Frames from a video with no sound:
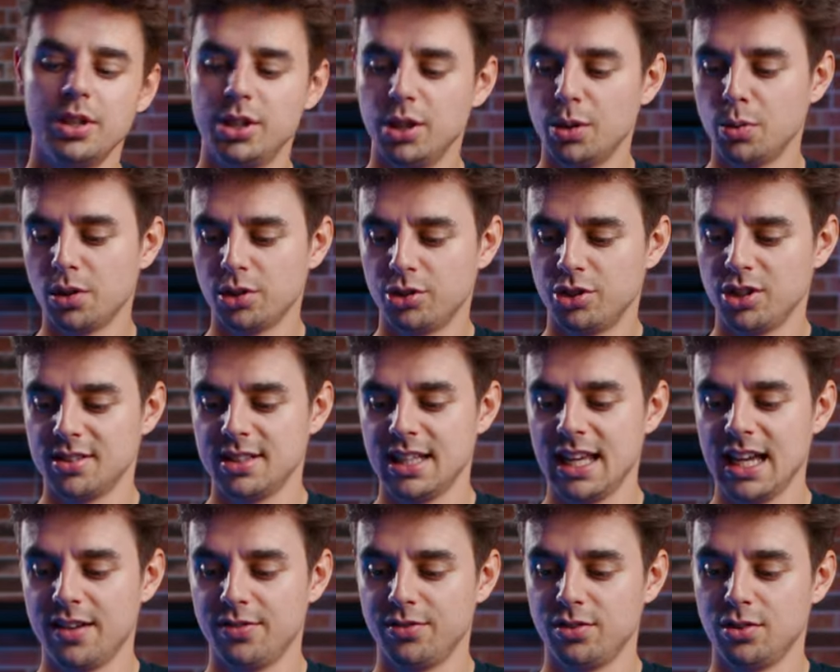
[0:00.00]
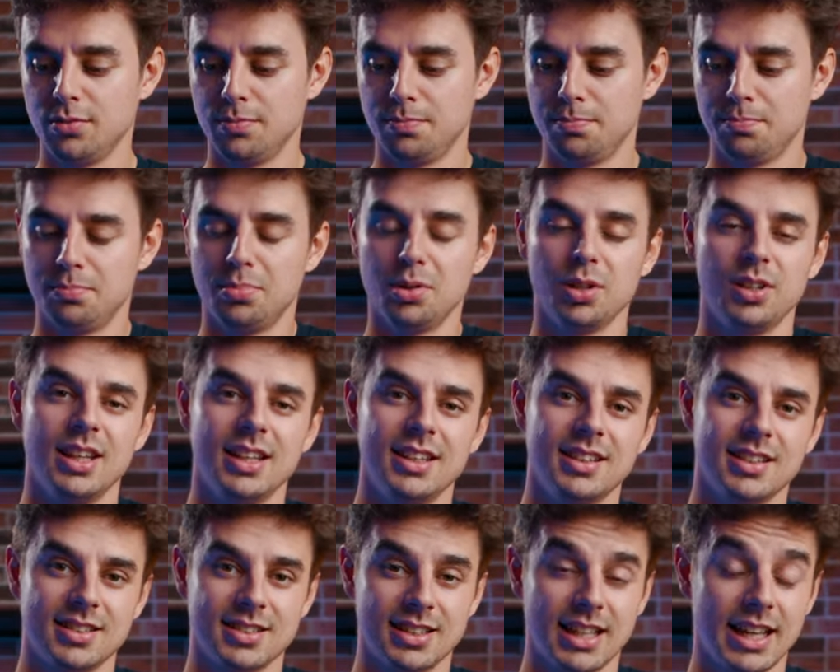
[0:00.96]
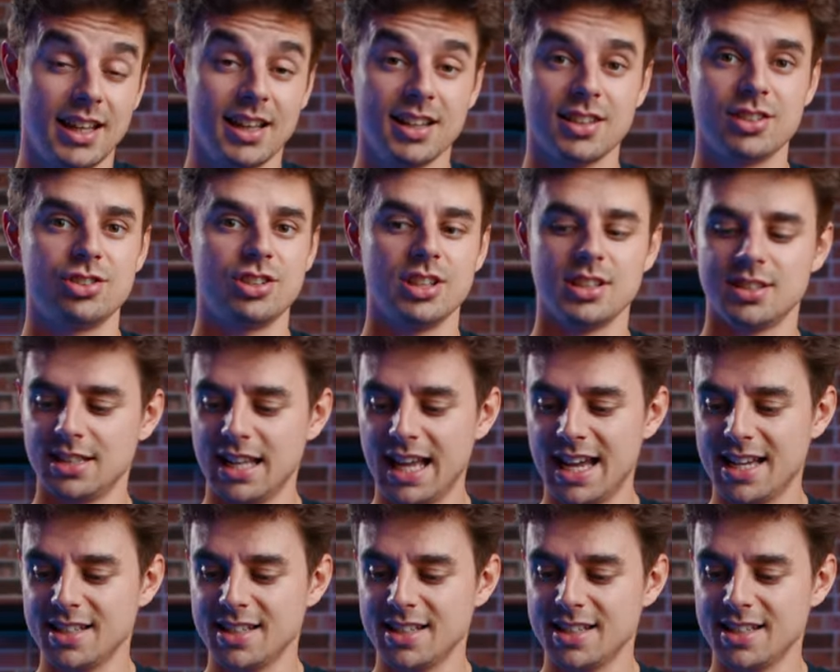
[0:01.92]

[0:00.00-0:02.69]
it, you will just have to put in the scales just